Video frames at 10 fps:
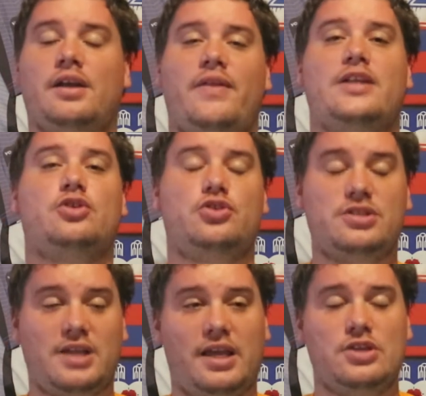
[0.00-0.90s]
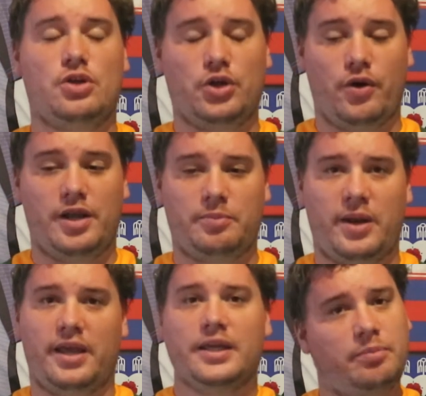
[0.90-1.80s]
Now that's not to say he's not a great
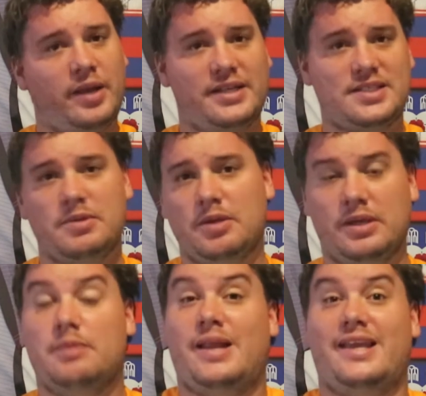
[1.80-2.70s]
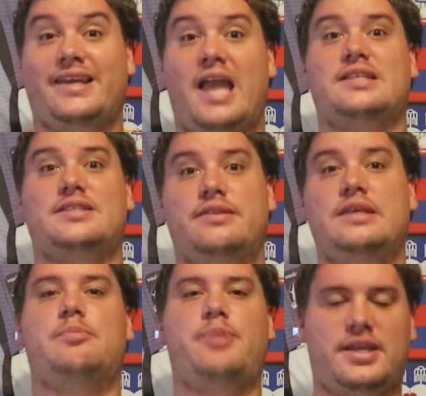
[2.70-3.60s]
player. He played against
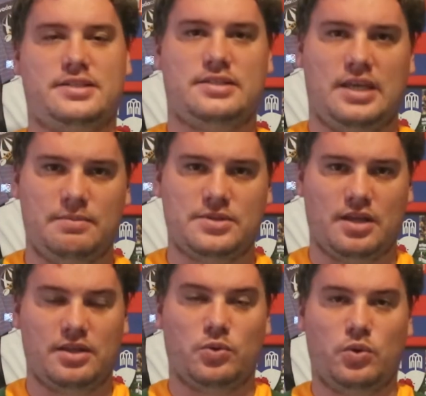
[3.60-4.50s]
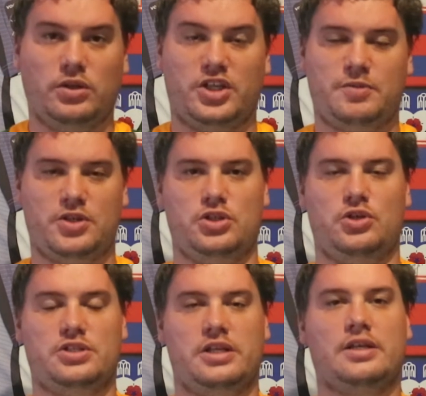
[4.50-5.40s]
the best teams in the world, especially New
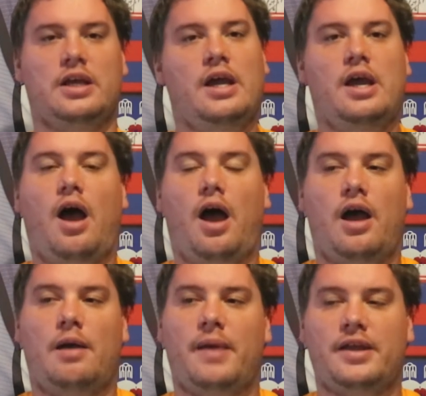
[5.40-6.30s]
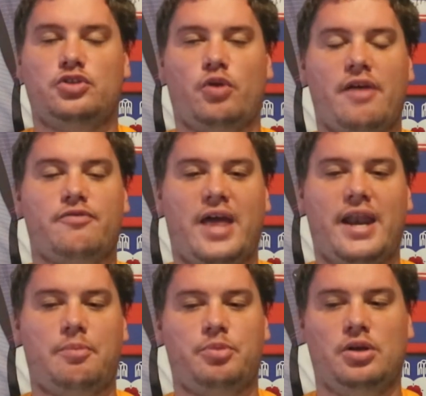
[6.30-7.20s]
Zealand. And to have that
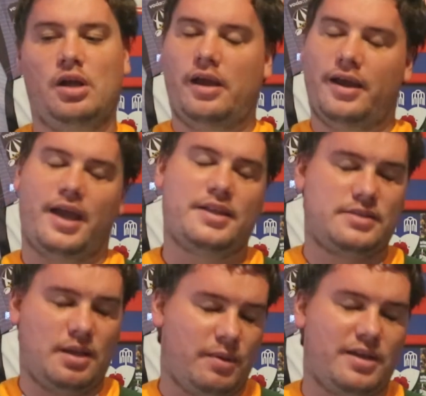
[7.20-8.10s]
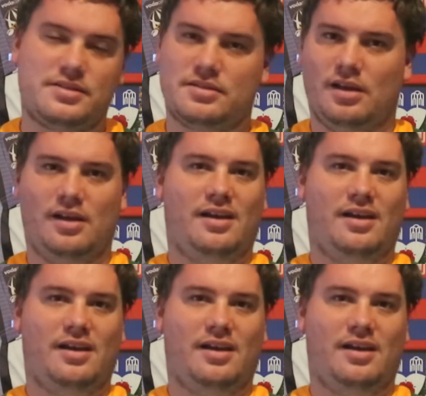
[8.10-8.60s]
happen against them is,